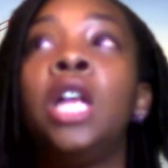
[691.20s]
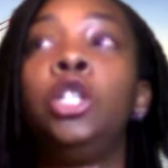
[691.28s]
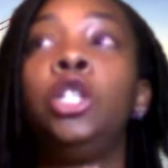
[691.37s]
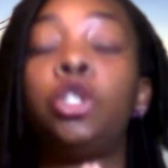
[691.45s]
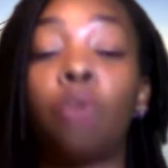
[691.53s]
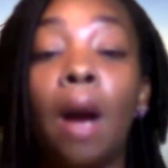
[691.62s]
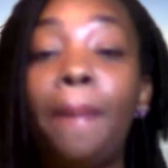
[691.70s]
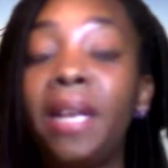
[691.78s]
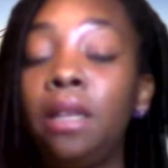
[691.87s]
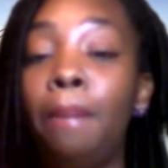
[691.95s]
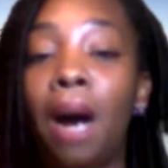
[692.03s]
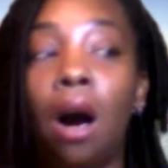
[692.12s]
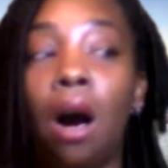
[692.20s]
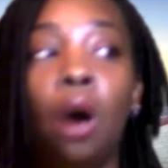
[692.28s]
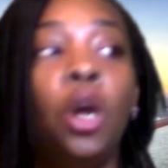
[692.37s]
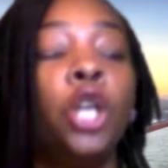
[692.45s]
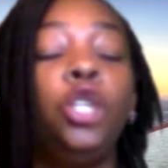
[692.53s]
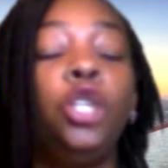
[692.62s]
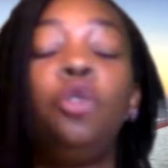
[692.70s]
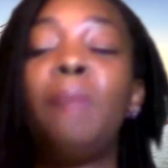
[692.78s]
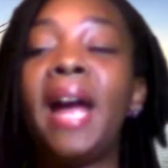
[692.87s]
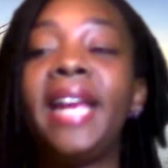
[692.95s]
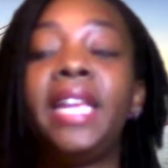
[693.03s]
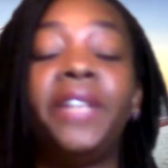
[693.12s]
dropping the ball. You
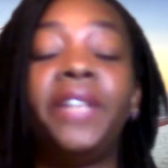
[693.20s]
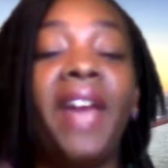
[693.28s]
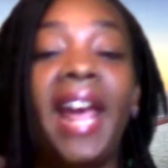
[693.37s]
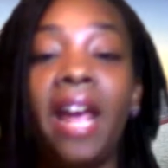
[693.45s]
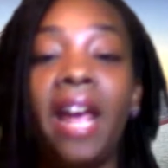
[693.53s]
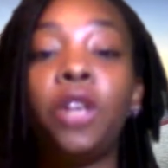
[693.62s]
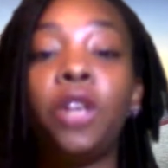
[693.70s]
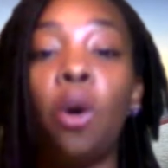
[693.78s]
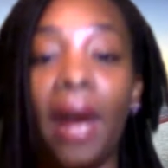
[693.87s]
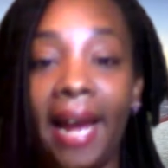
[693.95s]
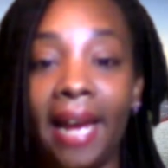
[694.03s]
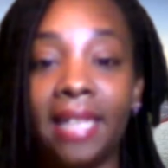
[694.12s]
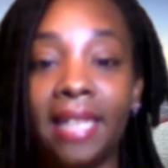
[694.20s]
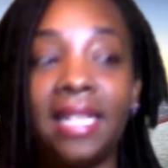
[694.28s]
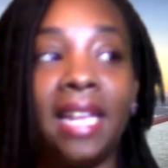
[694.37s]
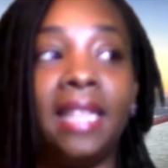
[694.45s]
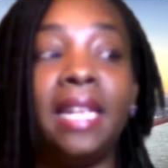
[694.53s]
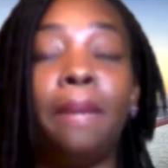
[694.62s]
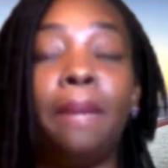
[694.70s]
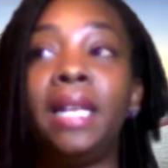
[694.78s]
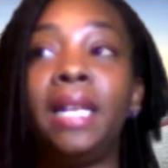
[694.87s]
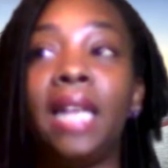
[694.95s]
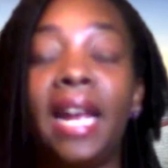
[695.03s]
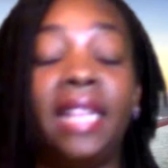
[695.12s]
might give half your ass and then
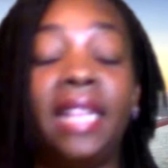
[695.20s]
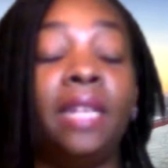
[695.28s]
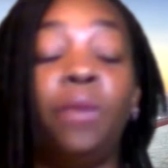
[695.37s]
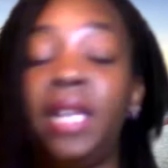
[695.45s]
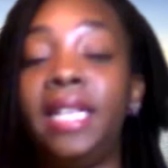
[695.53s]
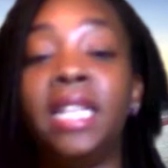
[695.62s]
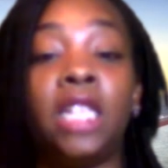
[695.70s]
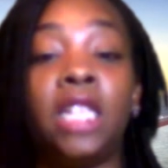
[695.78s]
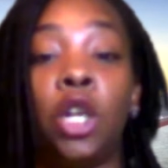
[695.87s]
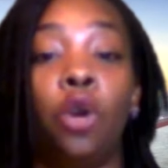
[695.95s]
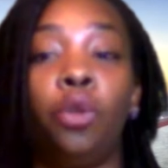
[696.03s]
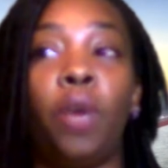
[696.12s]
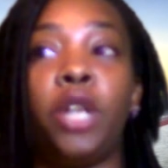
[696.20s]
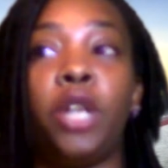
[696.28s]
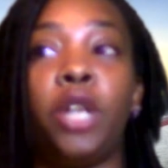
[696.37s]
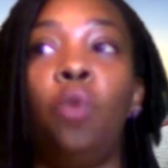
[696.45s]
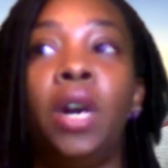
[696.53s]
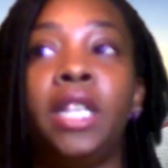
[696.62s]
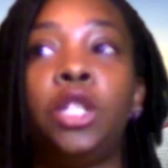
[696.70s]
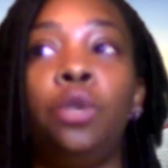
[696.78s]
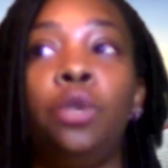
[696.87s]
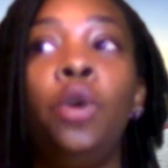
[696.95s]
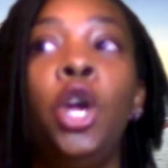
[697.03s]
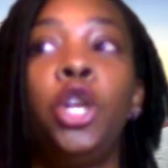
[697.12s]
be like, and then when it doesn't go the way you want it
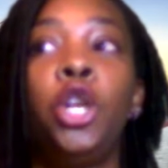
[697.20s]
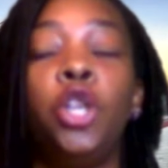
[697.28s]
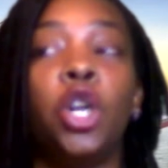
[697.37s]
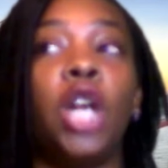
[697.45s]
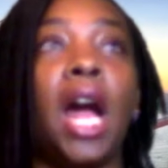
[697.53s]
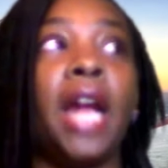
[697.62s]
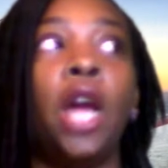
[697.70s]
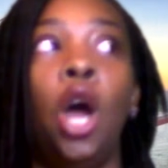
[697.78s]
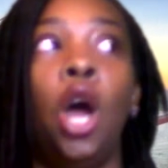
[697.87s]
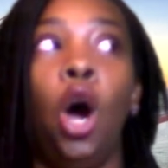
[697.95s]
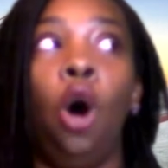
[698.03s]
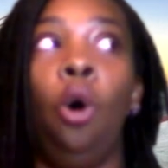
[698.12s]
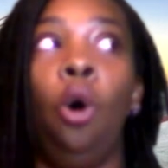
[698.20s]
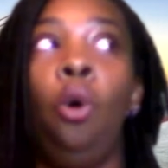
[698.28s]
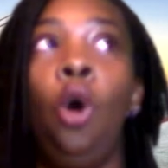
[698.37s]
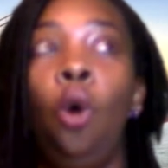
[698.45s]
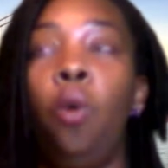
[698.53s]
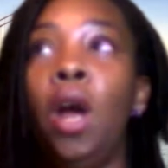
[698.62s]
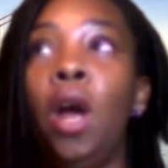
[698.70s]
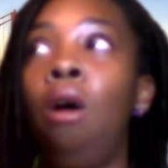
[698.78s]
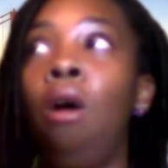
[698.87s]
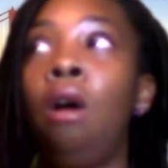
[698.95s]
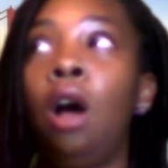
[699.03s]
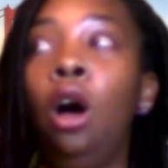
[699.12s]
to, you're like, oh
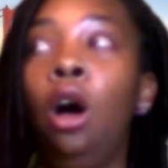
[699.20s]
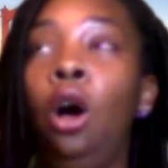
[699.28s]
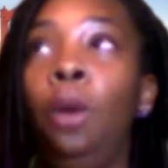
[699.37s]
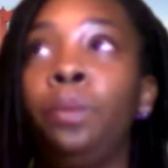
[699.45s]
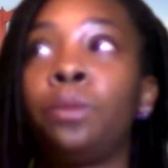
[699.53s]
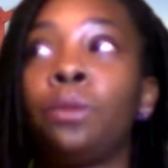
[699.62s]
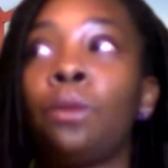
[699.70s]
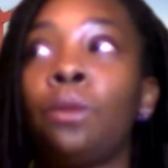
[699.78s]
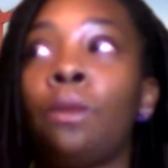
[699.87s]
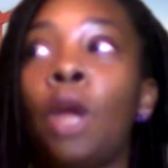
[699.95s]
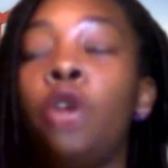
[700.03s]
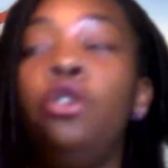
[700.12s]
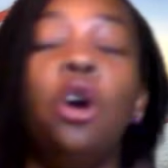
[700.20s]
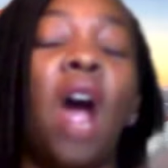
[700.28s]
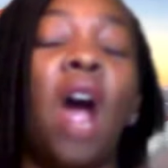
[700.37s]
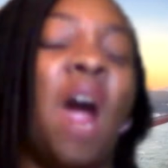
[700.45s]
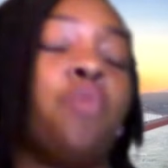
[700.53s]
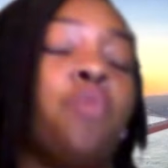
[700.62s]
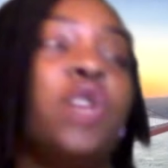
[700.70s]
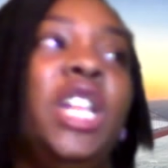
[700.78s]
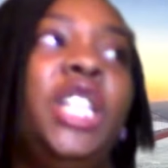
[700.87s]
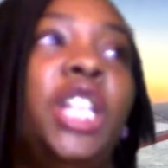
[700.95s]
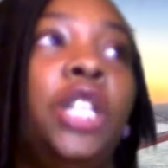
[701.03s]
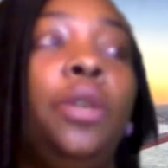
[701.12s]
well, I
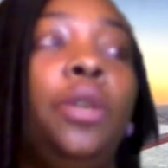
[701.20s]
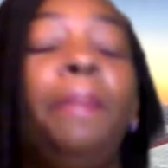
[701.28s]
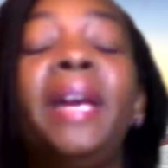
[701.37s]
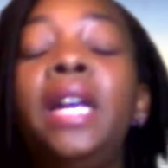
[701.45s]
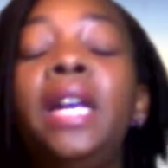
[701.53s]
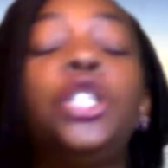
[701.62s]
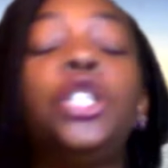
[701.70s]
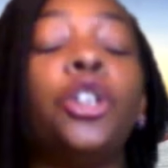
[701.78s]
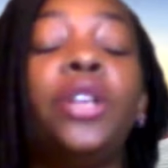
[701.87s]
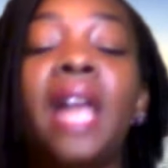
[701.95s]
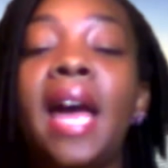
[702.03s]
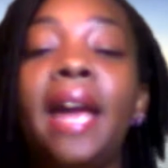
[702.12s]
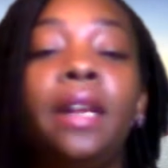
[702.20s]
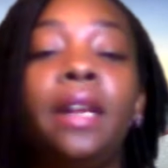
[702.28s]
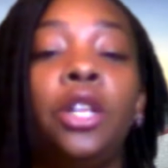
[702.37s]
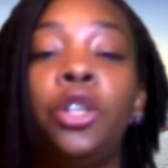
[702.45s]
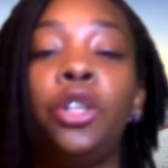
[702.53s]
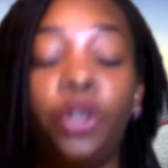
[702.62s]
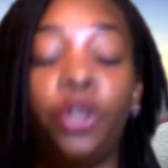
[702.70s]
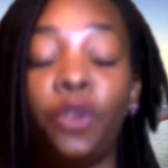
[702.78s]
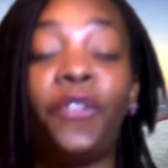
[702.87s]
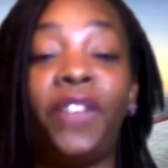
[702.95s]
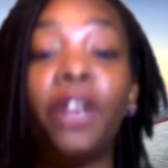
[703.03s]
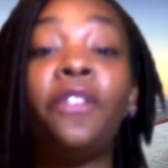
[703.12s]
really didn't do, because you're
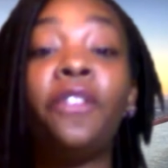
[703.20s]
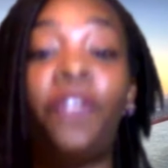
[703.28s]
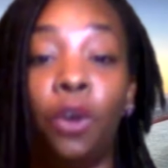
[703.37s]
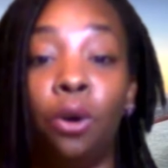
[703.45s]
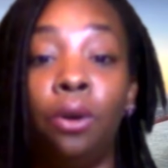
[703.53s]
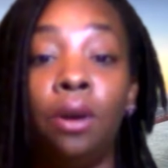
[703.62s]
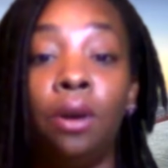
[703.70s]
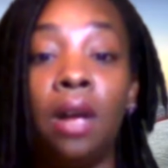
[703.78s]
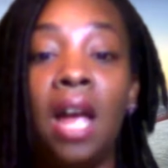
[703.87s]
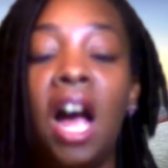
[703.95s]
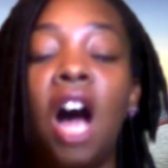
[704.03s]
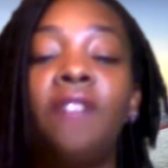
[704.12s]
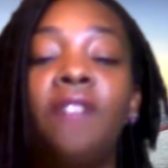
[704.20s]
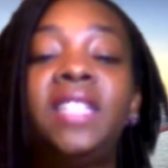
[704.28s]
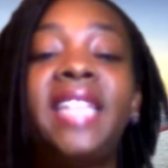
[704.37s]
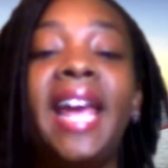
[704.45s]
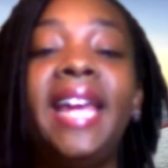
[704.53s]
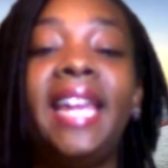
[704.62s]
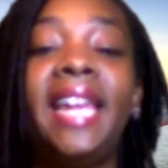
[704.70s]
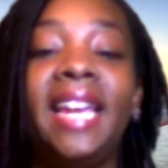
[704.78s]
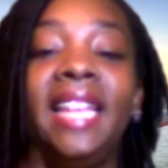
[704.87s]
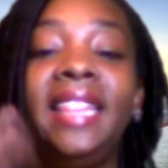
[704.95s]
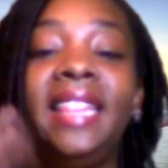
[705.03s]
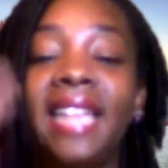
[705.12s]
fearful of
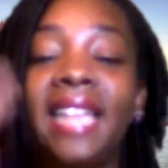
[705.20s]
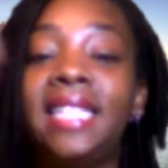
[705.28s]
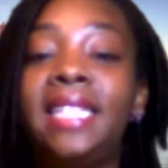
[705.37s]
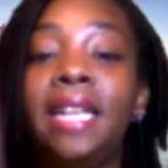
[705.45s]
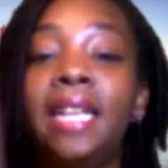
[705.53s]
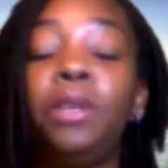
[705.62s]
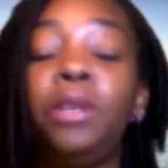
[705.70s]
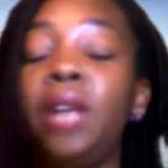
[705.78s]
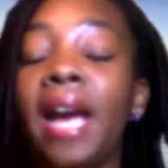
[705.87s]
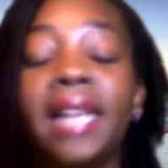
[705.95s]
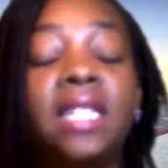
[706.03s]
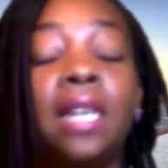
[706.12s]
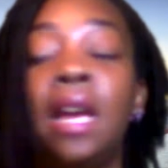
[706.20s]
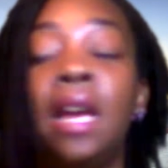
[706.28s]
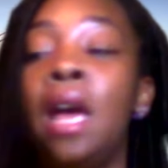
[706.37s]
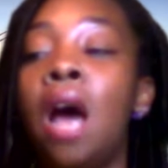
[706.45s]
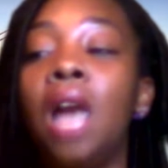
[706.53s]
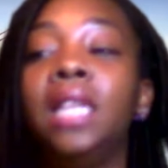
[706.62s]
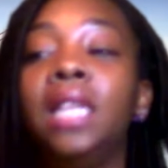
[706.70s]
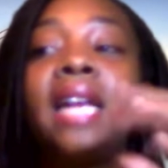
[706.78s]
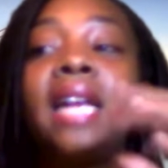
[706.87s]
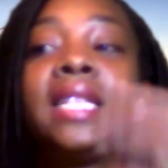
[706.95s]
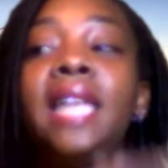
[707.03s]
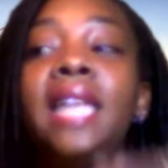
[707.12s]
taking that step. You guys, a
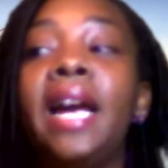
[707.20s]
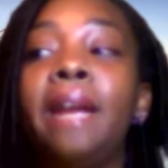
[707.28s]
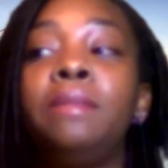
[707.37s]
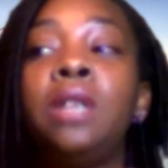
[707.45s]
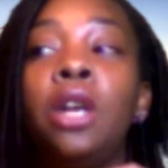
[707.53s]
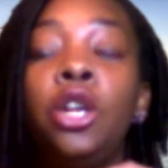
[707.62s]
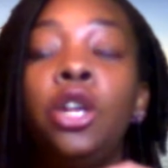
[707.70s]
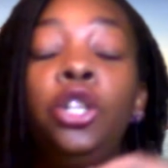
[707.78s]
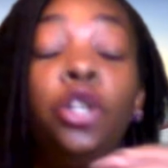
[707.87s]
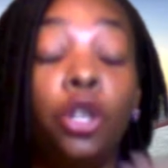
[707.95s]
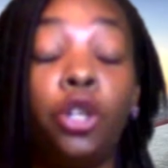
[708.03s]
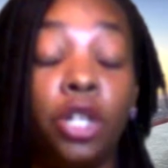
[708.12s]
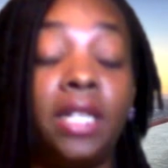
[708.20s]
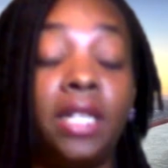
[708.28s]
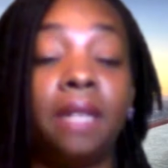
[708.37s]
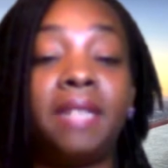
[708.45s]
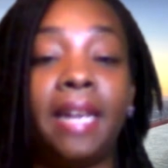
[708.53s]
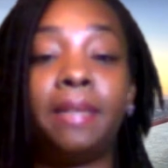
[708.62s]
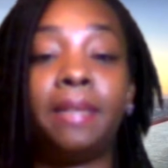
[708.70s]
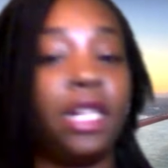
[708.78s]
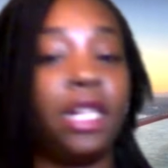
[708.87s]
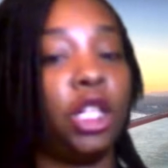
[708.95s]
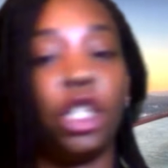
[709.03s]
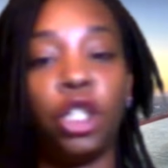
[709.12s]
lot of times you're
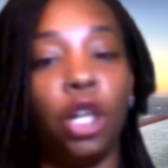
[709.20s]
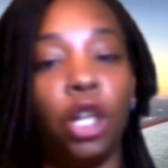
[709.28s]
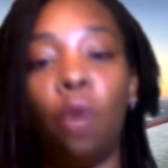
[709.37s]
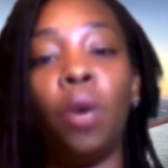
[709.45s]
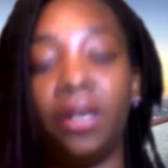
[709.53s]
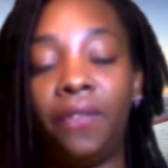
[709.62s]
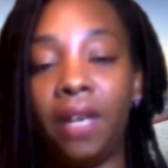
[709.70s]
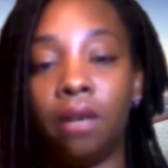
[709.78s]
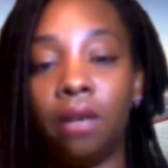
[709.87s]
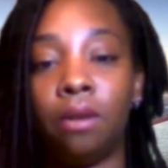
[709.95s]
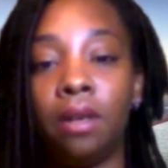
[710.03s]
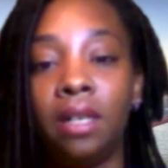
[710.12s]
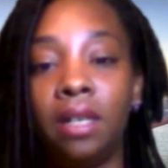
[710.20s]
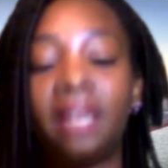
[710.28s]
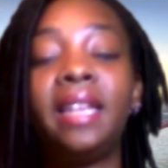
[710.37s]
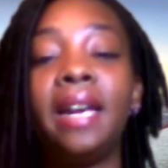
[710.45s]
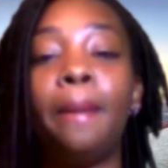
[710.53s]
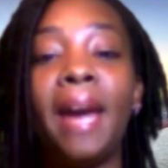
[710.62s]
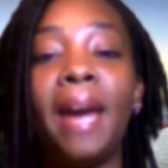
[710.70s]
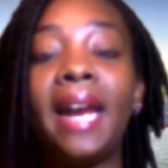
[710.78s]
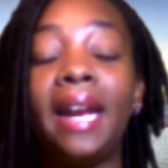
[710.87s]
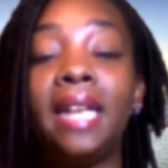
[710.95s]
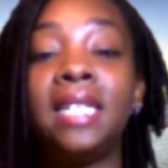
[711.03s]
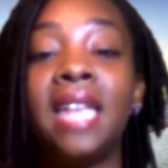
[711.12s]
self-sabotaging because you don't want to fail. The thing
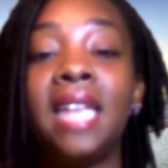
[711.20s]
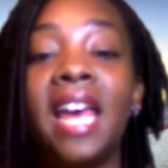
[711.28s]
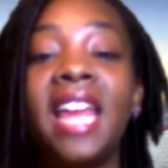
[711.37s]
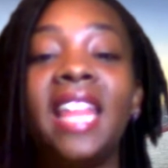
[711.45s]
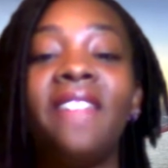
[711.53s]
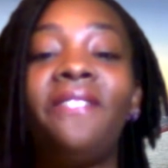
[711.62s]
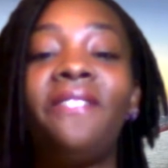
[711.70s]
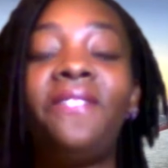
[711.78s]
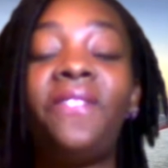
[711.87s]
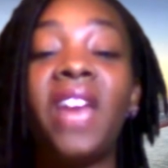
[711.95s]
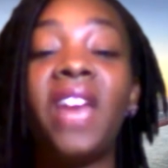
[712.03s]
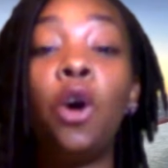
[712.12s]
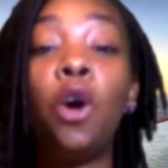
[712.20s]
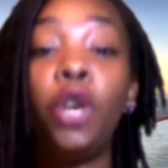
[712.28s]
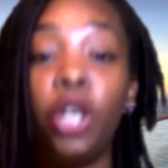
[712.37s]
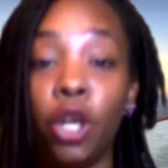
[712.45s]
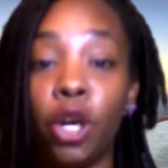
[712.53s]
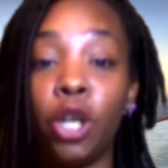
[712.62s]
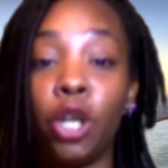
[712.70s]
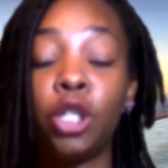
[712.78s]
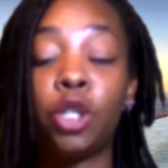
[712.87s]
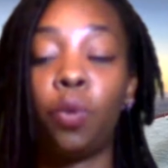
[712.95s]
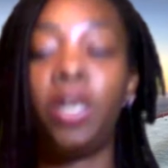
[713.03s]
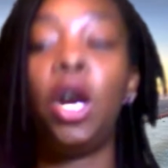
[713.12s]
about it is failure,
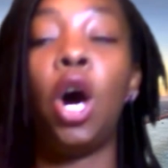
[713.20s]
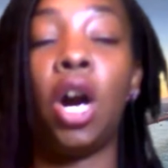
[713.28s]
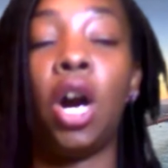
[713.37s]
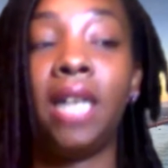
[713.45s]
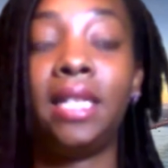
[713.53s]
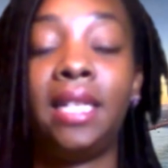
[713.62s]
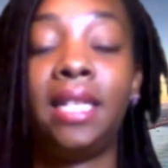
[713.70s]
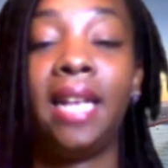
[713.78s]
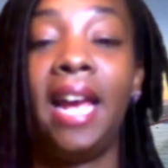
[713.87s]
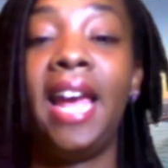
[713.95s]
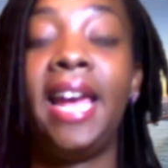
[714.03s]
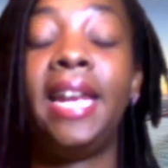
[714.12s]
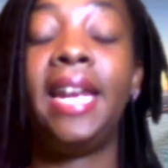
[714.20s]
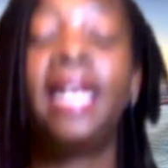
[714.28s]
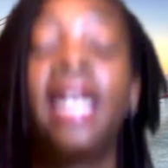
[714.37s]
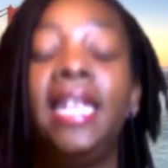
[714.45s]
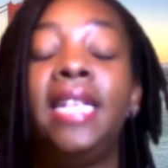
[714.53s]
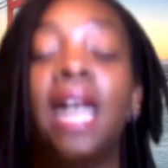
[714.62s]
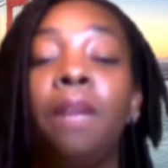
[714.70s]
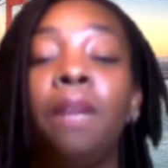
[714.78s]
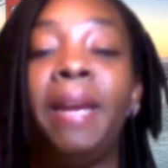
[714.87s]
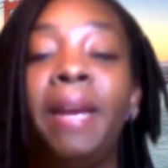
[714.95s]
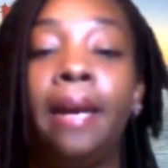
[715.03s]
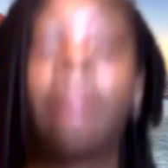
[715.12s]
sweetheart and
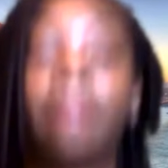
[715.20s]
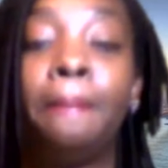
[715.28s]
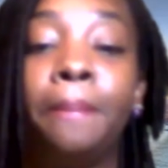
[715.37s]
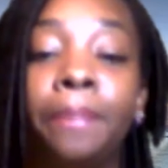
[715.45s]
young man.